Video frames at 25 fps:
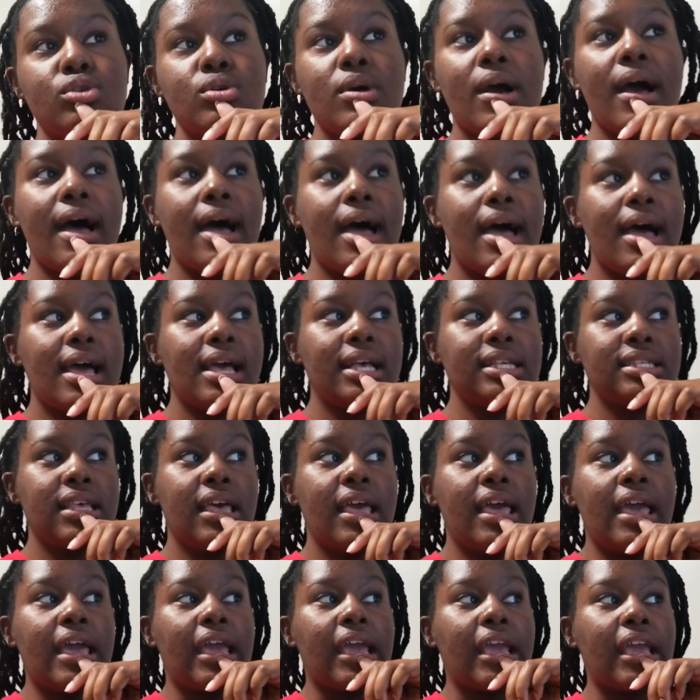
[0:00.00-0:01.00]
guys
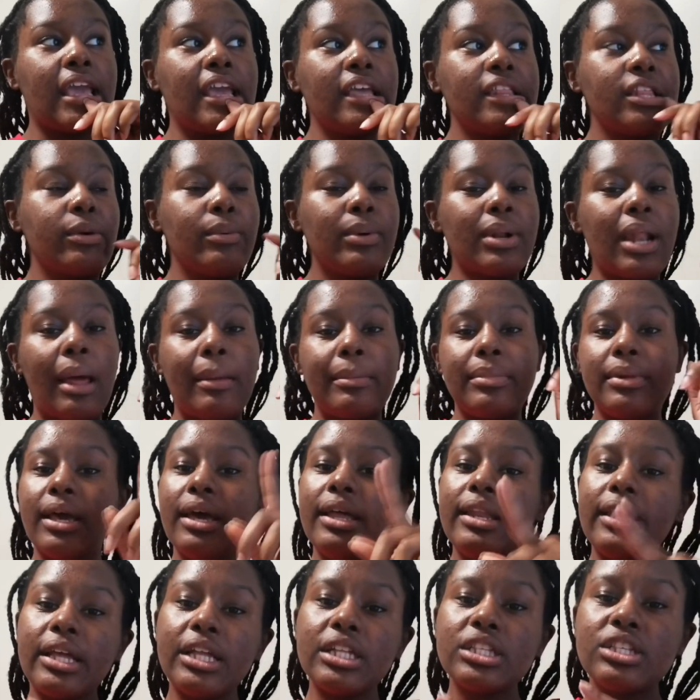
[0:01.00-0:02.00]
either when I'm
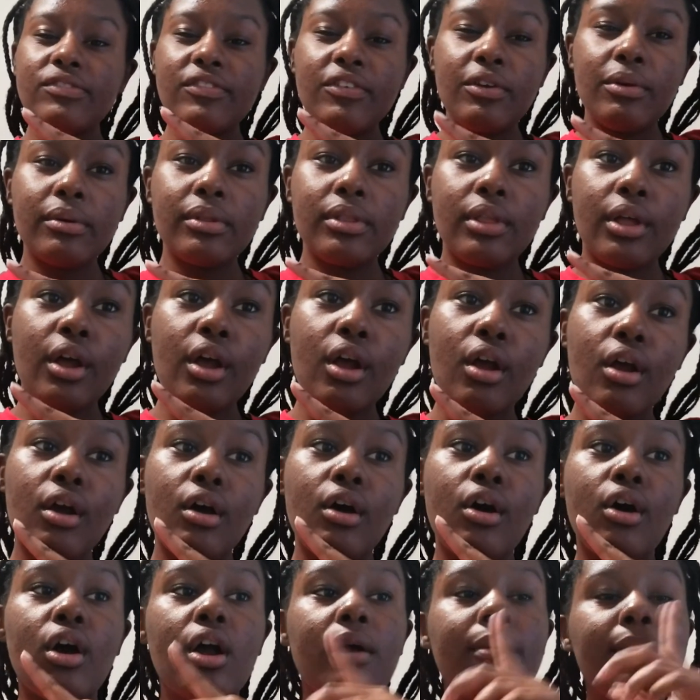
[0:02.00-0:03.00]
done interviewing the
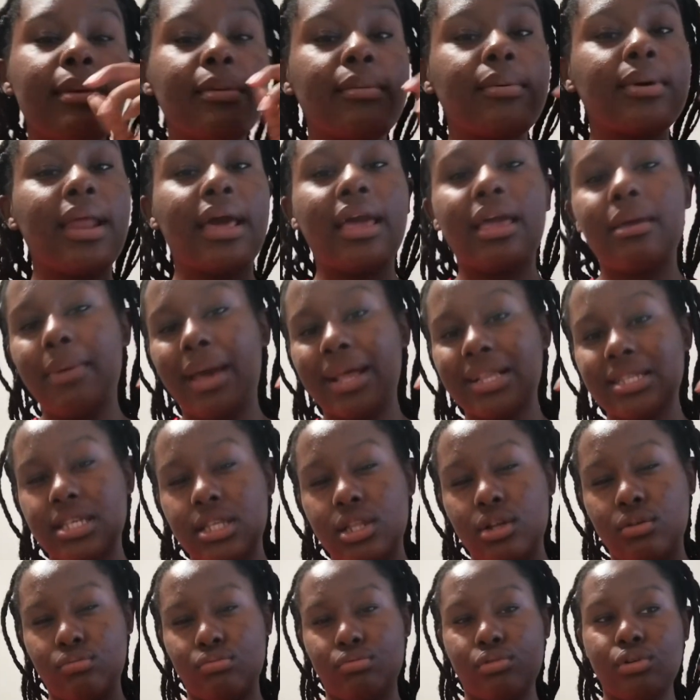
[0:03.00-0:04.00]
girl or maybe when I get back to
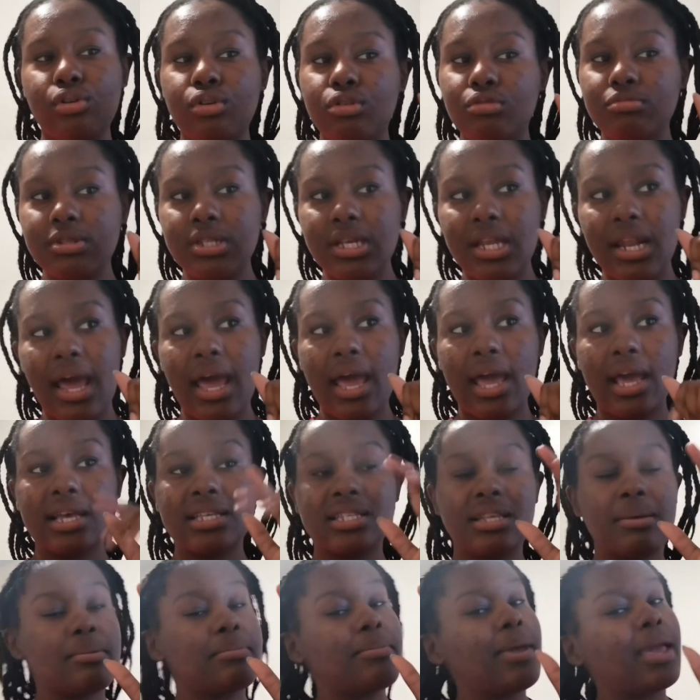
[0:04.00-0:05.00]
the room tonight because
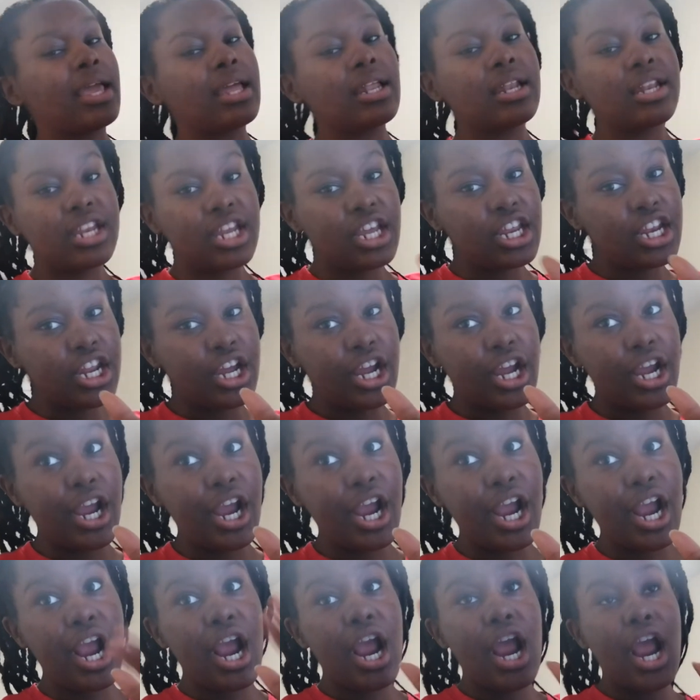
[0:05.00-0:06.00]
I was making
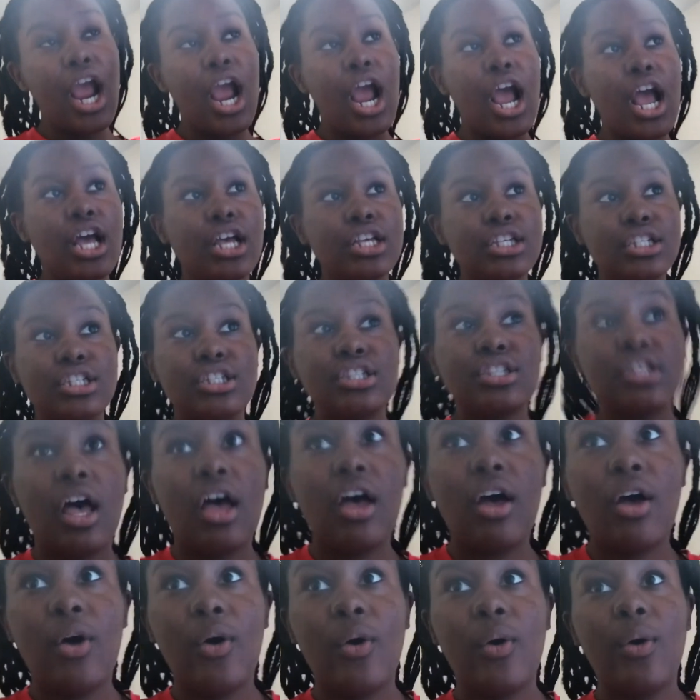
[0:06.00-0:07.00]
dinner.
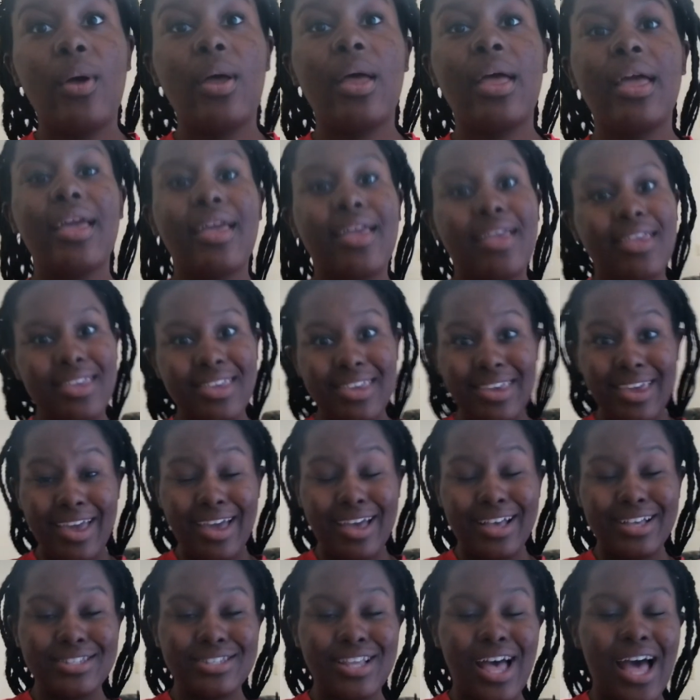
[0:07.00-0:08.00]
So
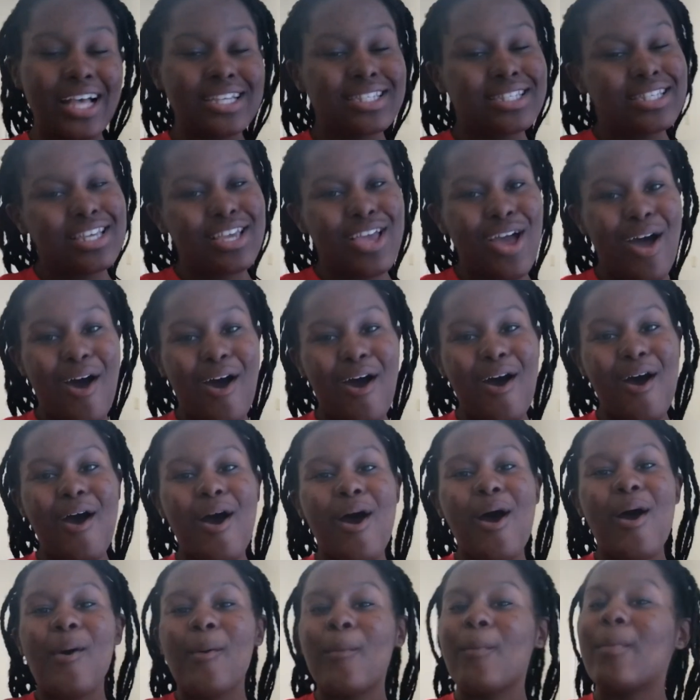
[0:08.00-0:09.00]
yes, I'll see y'all
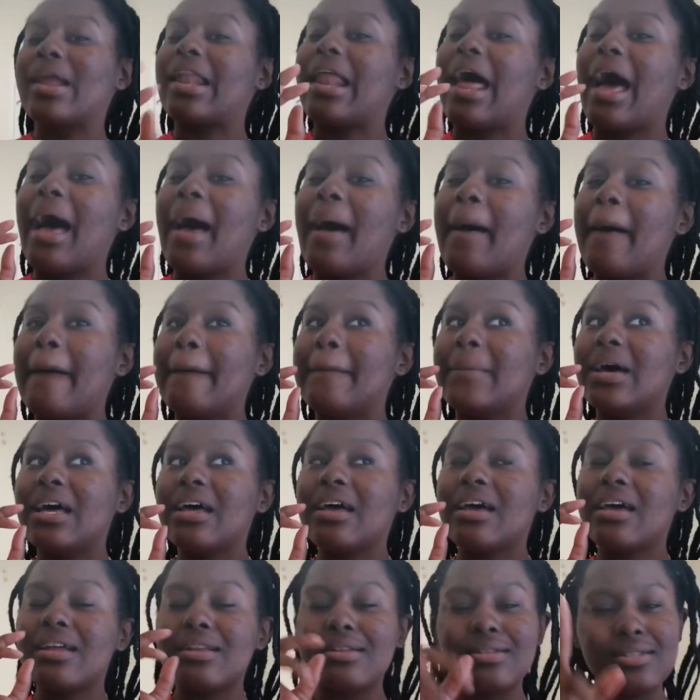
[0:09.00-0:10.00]
when I'm
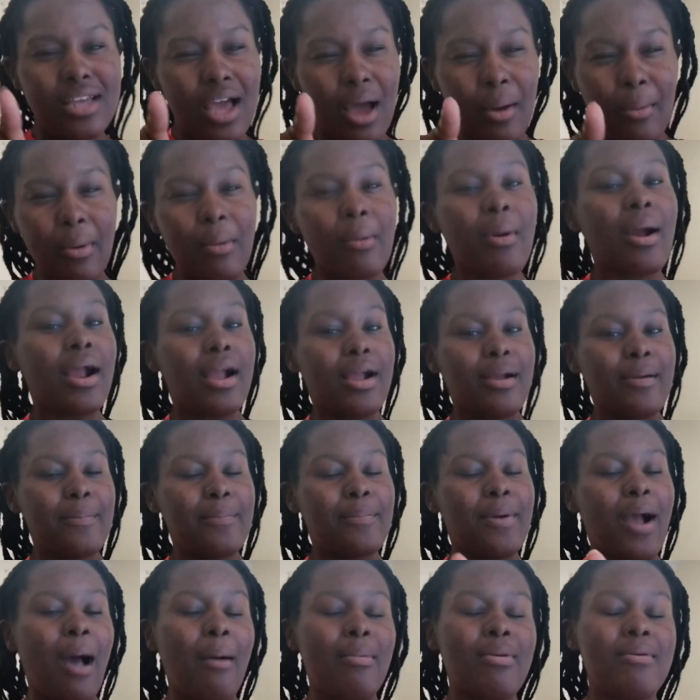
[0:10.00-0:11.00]
done with work,
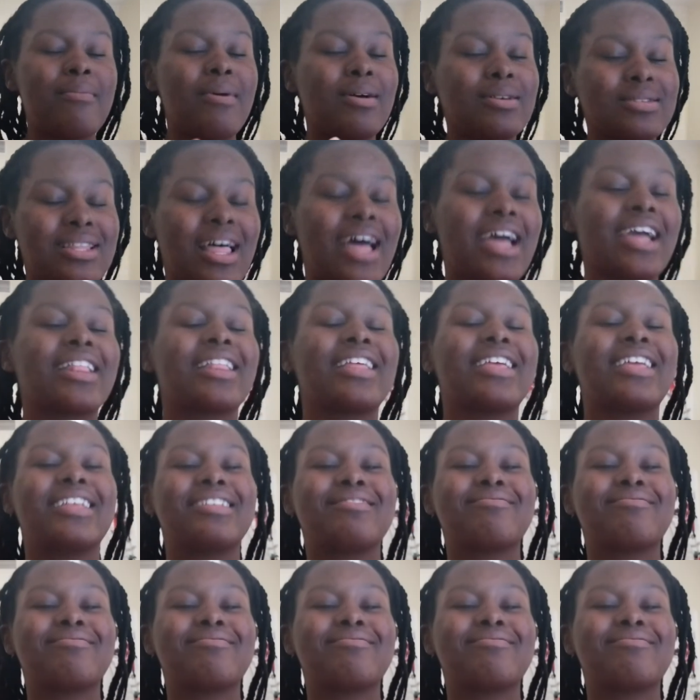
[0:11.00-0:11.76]
probably most likely.